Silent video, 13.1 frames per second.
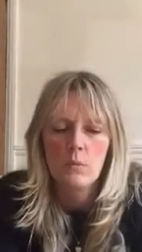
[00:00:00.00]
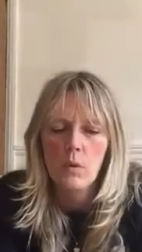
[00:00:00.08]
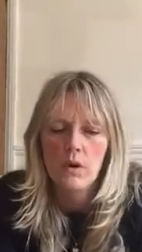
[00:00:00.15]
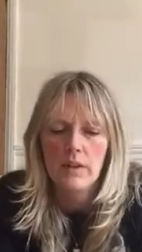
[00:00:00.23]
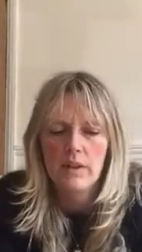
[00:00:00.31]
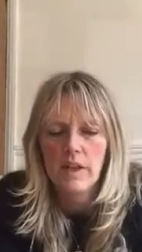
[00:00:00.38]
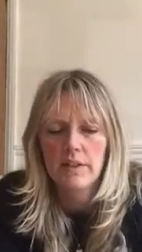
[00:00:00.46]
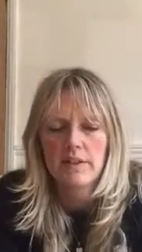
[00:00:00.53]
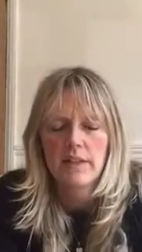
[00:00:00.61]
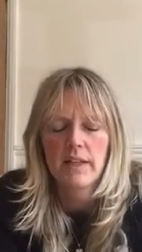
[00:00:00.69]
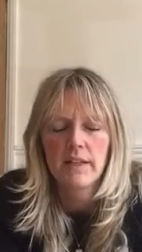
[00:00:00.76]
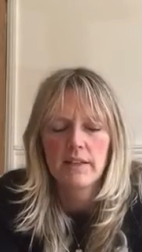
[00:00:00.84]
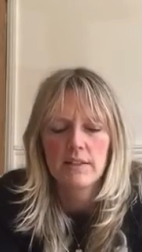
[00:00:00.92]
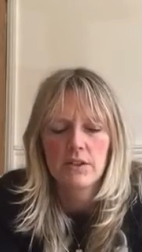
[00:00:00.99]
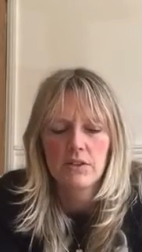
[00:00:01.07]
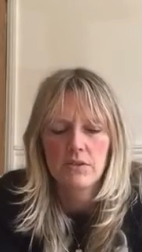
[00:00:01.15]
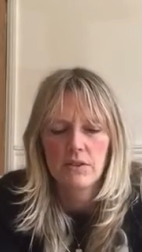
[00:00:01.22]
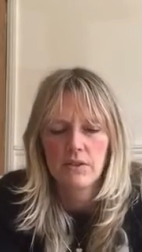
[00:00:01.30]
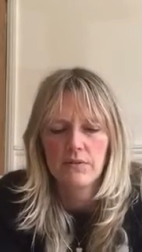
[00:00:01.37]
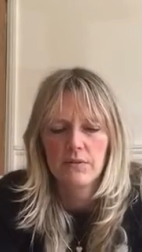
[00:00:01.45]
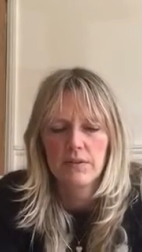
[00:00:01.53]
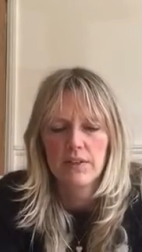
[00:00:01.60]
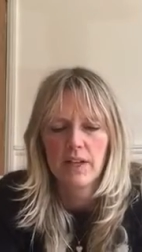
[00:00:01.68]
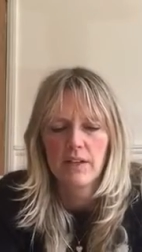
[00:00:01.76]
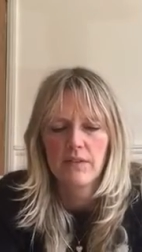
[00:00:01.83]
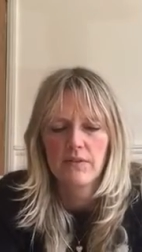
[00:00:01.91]
One of those things, the truth will
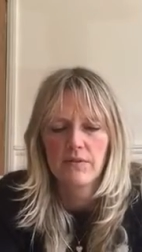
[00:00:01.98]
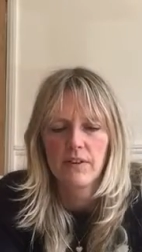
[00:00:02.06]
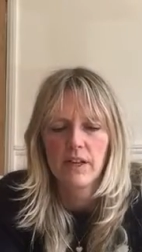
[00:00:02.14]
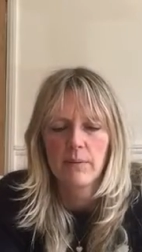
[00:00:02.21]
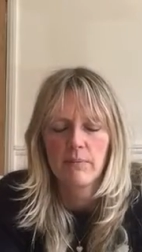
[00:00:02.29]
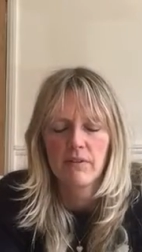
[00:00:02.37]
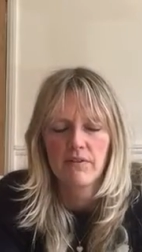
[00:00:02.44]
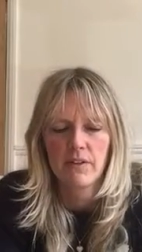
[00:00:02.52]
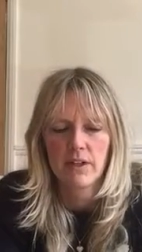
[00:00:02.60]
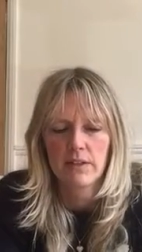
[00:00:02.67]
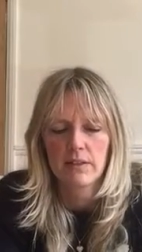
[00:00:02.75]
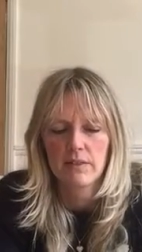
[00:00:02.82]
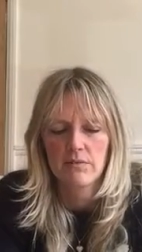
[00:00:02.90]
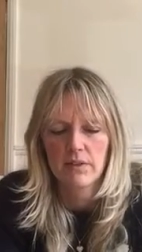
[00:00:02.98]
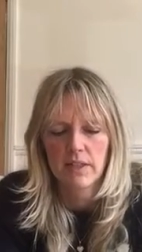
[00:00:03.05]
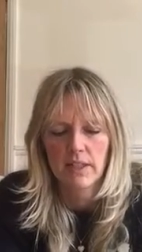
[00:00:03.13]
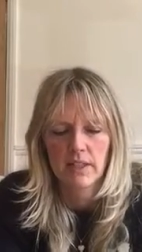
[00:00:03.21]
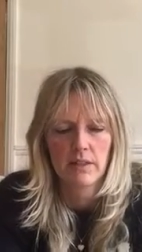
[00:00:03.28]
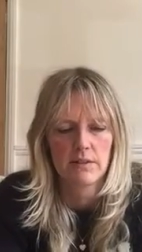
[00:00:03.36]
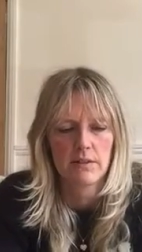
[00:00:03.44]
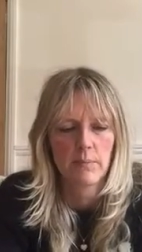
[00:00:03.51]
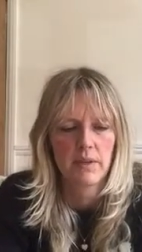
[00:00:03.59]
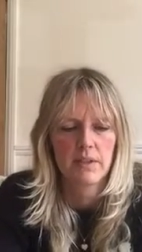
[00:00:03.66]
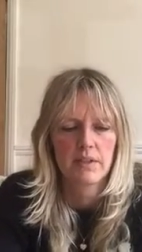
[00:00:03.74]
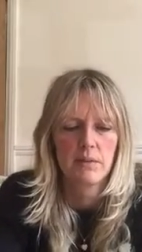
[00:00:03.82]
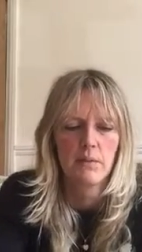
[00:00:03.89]
set you free, but first it's really going to
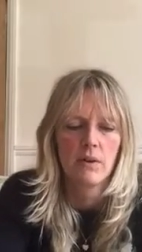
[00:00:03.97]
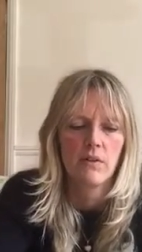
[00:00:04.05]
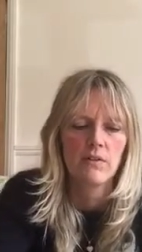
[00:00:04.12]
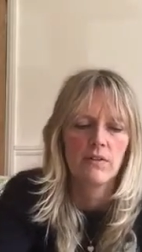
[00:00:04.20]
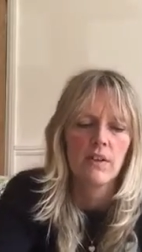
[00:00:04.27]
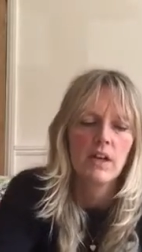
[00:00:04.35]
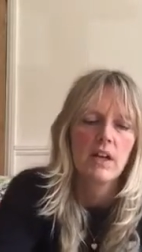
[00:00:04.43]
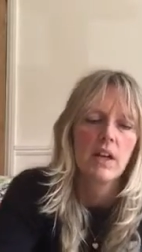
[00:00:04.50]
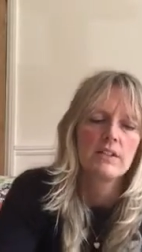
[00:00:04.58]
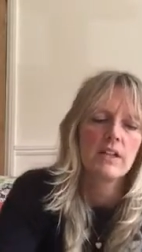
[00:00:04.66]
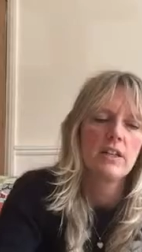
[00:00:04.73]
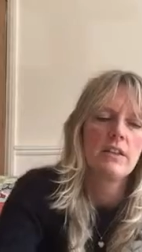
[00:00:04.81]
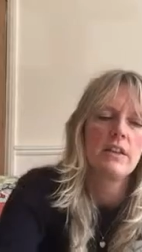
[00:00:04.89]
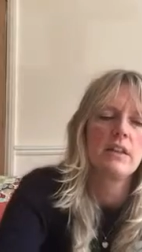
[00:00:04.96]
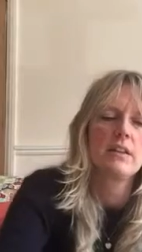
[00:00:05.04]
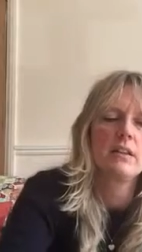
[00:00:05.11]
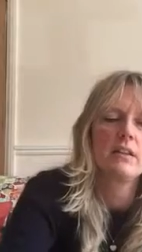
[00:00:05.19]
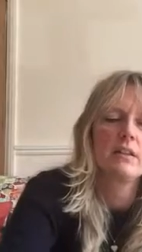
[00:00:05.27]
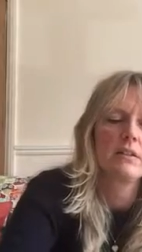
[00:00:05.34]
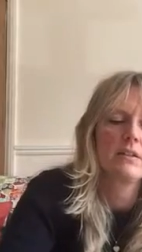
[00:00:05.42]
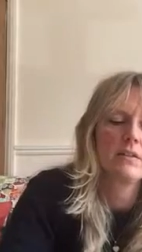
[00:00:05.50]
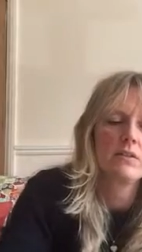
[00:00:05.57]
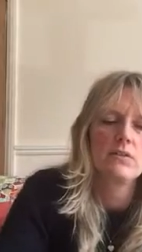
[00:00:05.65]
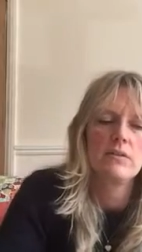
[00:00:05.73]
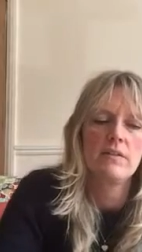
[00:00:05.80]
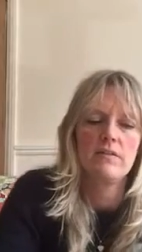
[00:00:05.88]
piss you off. I don't think that
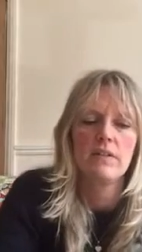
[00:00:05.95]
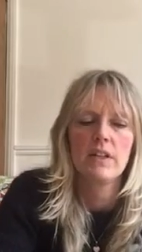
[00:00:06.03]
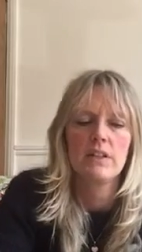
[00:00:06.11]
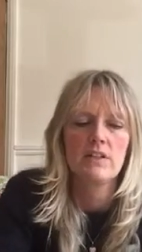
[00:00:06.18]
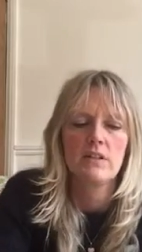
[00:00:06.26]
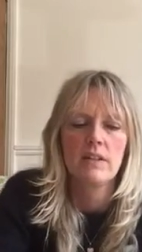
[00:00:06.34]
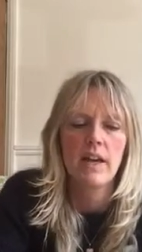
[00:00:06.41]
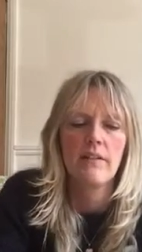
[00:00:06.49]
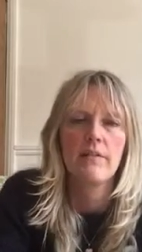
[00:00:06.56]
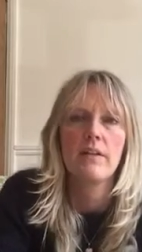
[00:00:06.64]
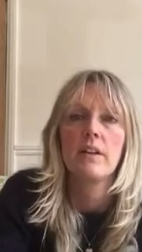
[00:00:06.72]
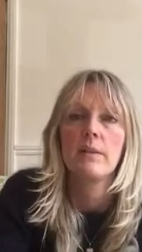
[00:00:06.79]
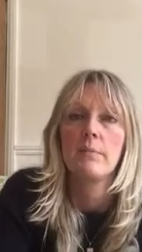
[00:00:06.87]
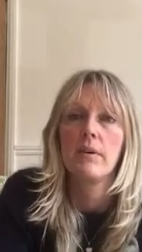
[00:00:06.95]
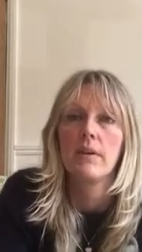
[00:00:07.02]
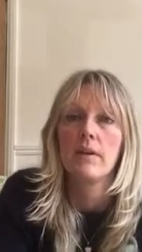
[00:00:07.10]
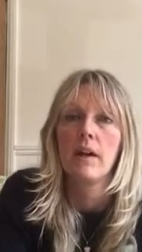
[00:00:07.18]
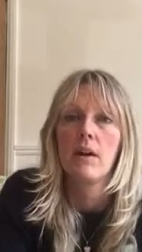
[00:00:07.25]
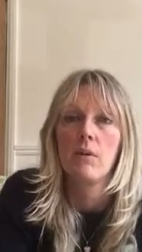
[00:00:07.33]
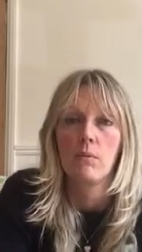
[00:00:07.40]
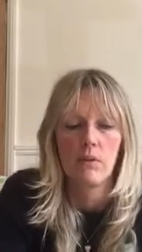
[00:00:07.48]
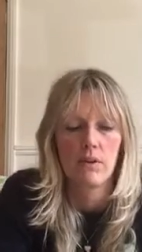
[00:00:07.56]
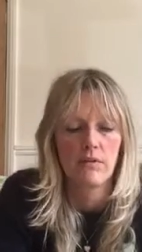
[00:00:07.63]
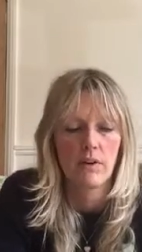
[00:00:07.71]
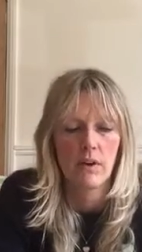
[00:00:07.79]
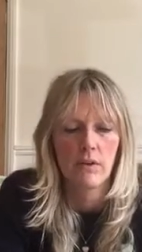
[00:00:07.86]
Doreen Virtue's ever going to put that on one
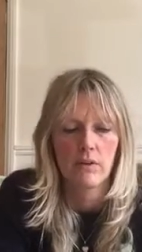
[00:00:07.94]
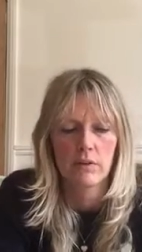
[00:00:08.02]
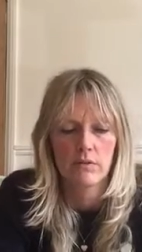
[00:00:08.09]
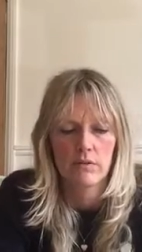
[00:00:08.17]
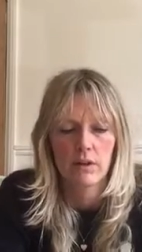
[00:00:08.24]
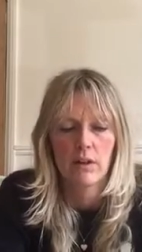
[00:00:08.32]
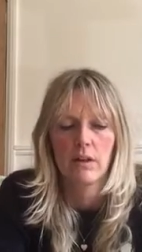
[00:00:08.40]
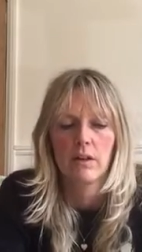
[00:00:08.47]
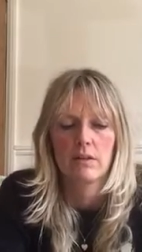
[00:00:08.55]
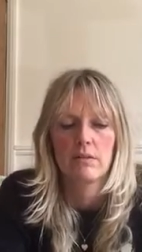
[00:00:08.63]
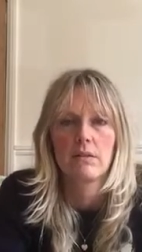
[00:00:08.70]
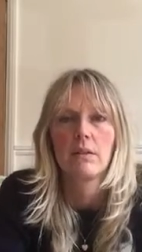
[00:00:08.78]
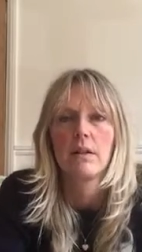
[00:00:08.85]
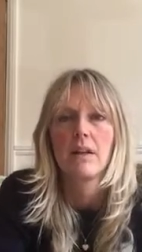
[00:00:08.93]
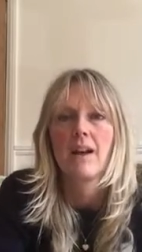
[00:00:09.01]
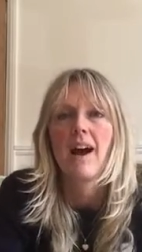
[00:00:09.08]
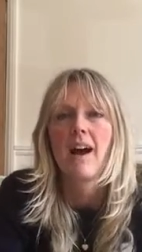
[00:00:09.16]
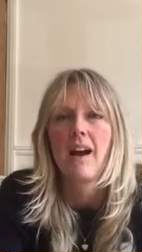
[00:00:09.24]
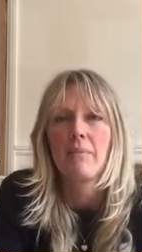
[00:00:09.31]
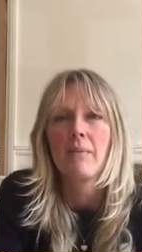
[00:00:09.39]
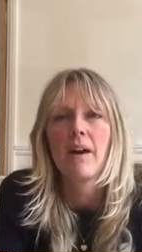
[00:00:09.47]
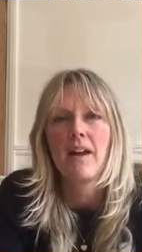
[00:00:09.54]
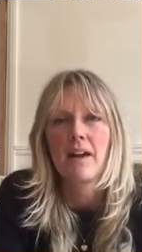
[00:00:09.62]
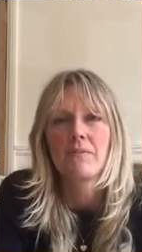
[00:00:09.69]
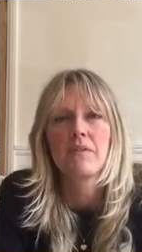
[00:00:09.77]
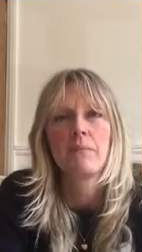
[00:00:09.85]
of her Oracle cards. I
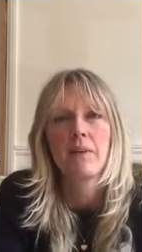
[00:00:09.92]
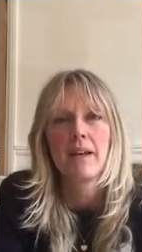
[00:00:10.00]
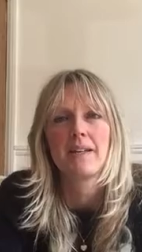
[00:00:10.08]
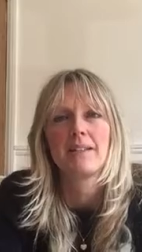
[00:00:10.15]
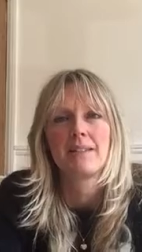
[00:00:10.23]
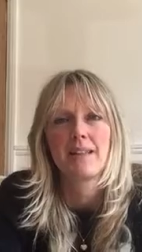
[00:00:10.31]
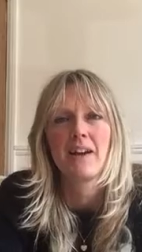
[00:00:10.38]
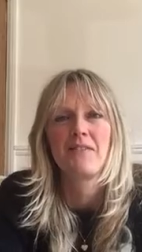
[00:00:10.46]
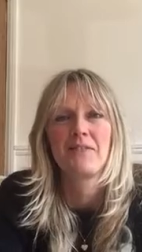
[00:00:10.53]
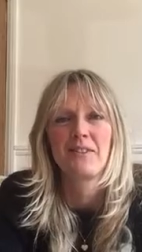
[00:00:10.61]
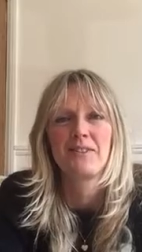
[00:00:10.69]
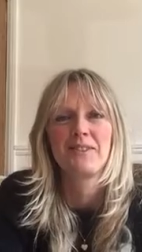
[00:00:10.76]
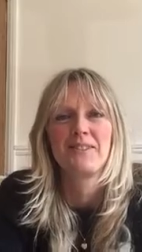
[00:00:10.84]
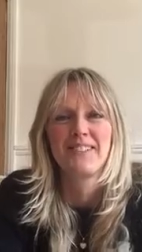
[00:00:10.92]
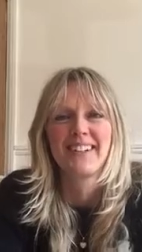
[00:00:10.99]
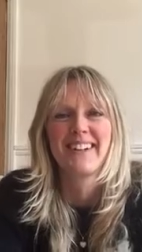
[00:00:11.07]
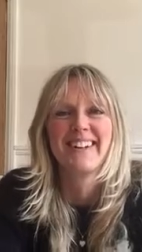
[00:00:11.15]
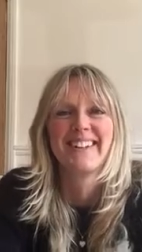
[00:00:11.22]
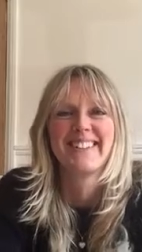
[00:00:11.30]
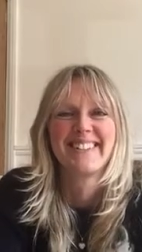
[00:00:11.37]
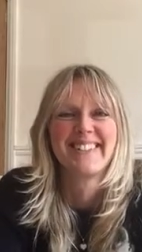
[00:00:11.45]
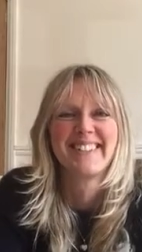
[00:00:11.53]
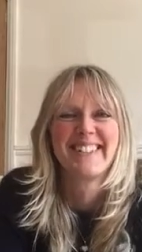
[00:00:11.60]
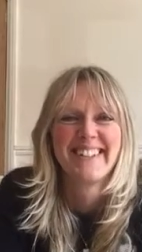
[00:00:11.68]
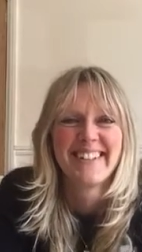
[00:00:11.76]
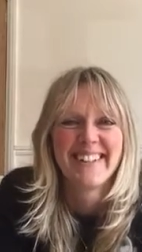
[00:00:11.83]
might have to make a set of Oracle cards.